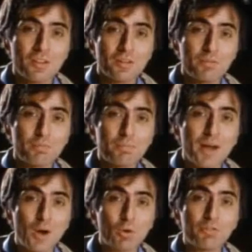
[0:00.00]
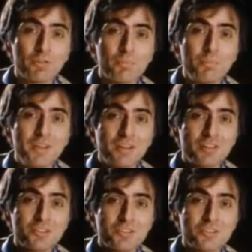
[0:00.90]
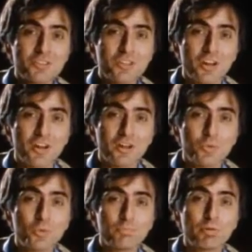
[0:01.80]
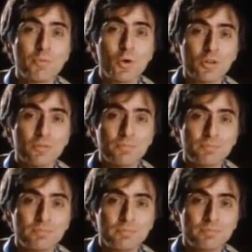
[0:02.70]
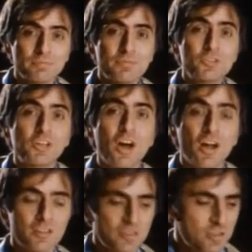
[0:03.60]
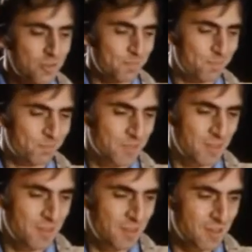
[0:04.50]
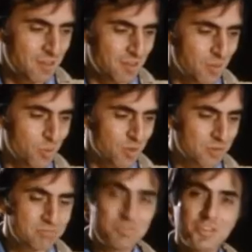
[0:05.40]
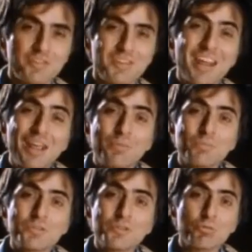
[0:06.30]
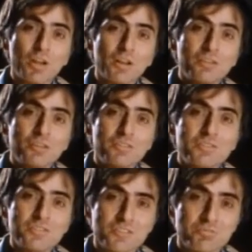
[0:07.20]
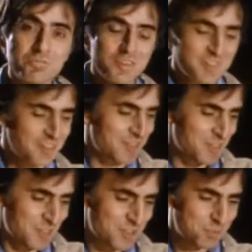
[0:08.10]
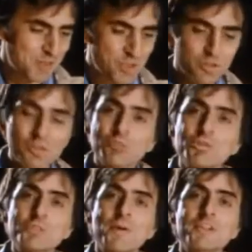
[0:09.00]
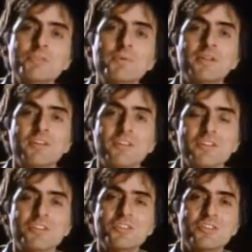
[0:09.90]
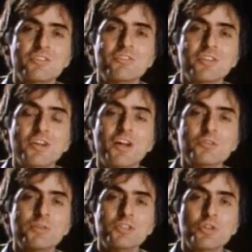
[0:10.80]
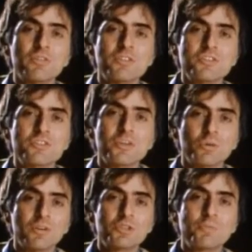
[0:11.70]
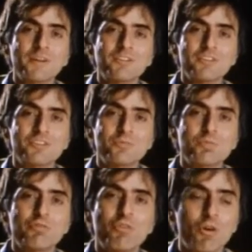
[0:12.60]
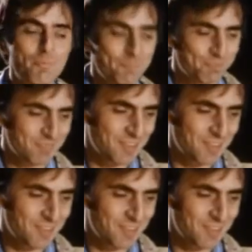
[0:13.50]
The powerful beings in the sky were promoted to gods. They were given names and relatives and special responsibilities for the cosmic services they were expected to perform.